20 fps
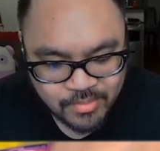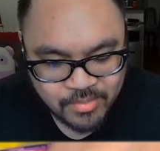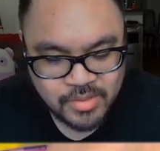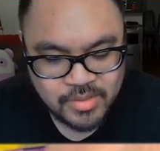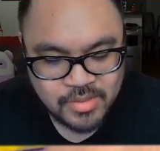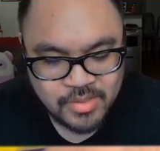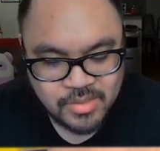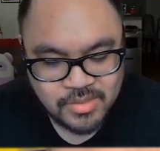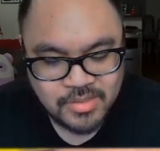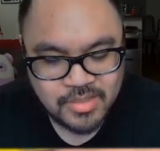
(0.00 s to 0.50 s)

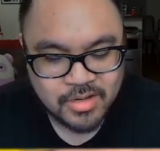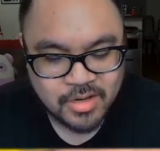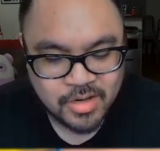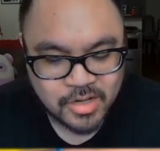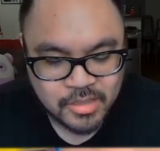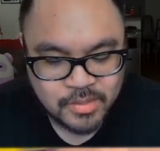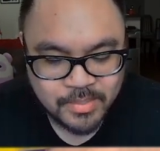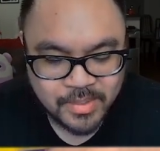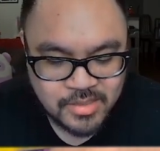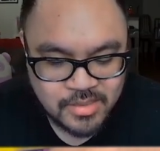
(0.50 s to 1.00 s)
reduce the
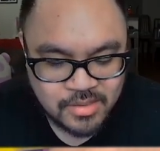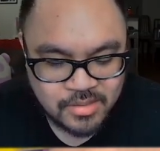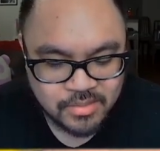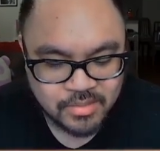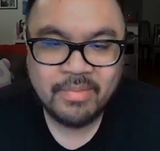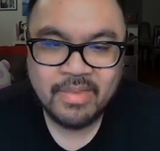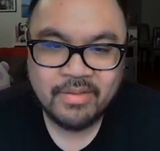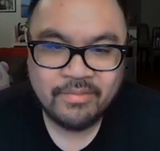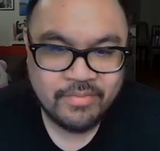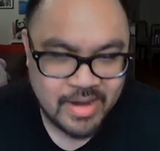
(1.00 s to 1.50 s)
cost by
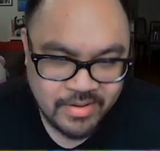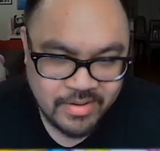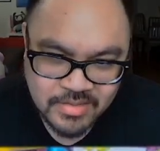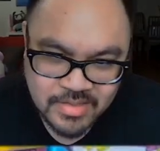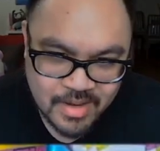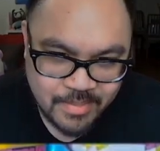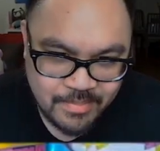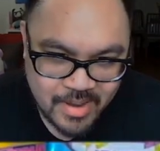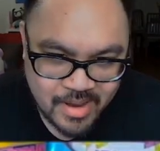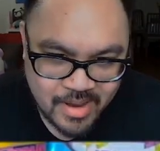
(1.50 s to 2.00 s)
2. 5's
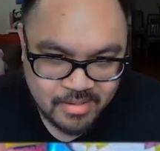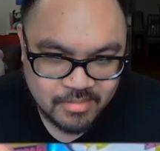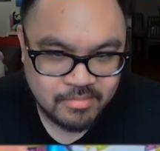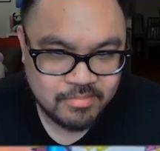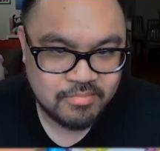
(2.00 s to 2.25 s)
not bad.